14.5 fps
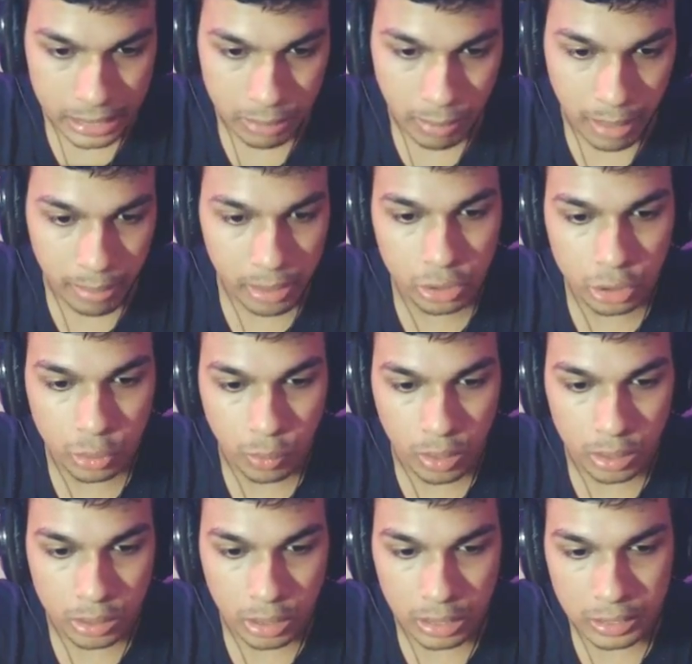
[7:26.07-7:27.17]
Maybe you just want to,
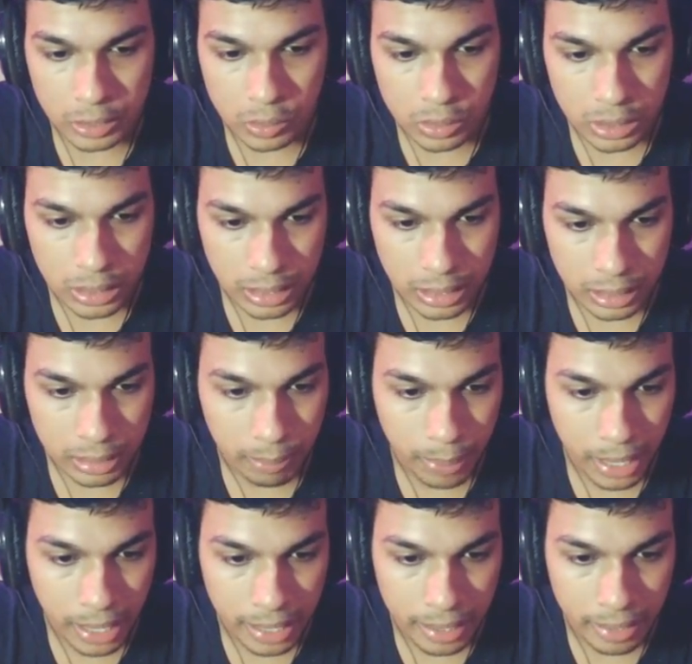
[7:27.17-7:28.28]
like, use it in a
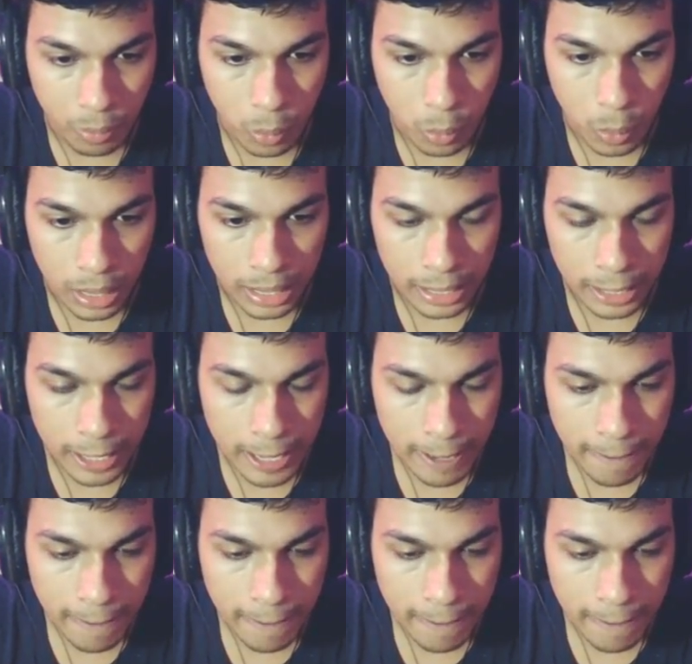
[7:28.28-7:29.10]
competitive way.